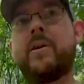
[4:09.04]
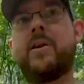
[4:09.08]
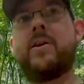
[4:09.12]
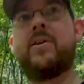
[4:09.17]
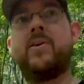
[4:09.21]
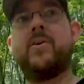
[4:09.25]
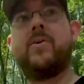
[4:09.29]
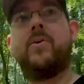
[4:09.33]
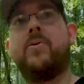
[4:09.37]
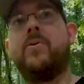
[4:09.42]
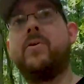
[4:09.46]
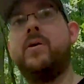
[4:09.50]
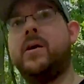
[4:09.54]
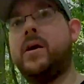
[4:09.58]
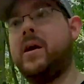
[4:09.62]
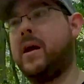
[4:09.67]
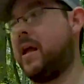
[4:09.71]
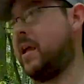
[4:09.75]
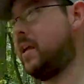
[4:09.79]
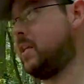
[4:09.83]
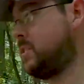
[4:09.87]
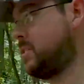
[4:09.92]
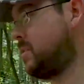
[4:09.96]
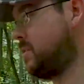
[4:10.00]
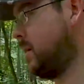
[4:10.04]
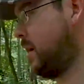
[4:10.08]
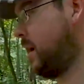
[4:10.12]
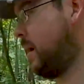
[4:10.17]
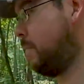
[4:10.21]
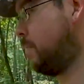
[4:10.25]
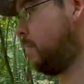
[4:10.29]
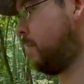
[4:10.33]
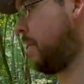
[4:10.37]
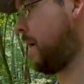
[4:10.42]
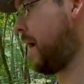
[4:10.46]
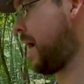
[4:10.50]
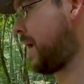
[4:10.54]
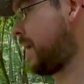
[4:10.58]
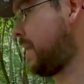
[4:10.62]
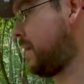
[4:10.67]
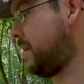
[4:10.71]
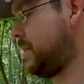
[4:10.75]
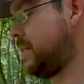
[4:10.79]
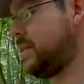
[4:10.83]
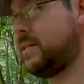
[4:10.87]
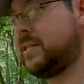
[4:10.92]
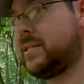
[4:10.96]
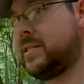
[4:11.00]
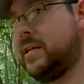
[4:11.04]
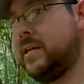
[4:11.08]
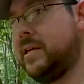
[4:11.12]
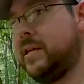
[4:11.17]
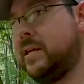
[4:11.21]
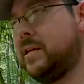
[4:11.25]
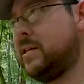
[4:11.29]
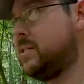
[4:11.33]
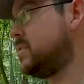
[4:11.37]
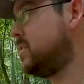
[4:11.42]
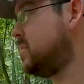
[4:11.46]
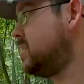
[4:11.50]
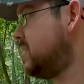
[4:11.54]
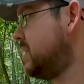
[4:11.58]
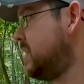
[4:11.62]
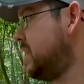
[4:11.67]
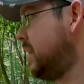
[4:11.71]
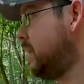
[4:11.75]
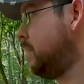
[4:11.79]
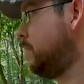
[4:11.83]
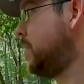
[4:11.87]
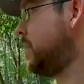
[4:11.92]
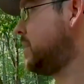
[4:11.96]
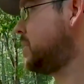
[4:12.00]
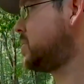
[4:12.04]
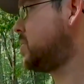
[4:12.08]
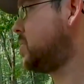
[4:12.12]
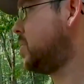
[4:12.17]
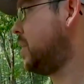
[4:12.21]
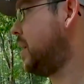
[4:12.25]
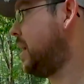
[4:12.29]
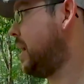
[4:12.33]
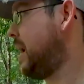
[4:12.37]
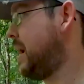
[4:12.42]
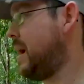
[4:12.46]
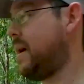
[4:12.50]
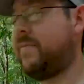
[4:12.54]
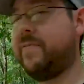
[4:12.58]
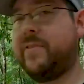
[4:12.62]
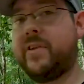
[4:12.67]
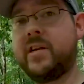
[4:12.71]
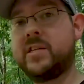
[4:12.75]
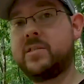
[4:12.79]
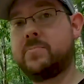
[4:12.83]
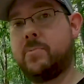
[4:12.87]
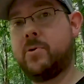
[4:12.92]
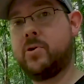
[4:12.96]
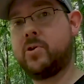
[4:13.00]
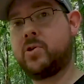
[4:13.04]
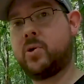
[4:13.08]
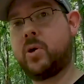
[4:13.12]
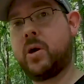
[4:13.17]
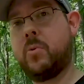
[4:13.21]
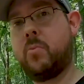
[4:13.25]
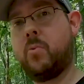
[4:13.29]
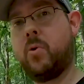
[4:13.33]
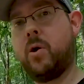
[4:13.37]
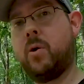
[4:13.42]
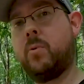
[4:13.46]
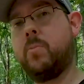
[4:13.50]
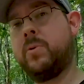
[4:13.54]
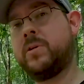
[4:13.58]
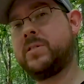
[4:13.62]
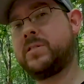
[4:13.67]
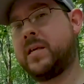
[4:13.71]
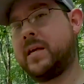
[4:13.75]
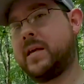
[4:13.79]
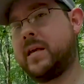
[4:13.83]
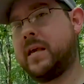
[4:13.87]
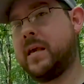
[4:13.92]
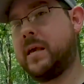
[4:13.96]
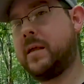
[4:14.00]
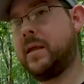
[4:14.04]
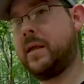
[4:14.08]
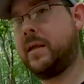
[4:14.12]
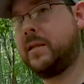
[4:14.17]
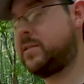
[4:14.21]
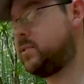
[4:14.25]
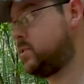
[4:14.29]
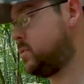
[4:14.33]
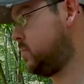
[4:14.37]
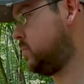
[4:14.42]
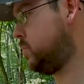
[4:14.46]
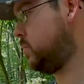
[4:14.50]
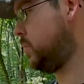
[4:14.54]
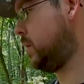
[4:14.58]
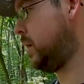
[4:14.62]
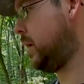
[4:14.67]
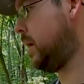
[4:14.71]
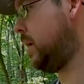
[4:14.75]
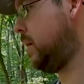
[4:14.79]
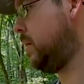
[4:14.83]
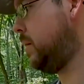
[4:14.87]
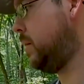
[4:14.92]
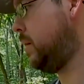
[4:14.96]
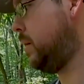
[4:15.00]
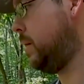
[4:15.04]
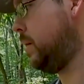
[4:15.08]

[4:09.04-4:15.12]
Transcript: going to do is bracket this just to kind of make sure I have the exposure I want once I get into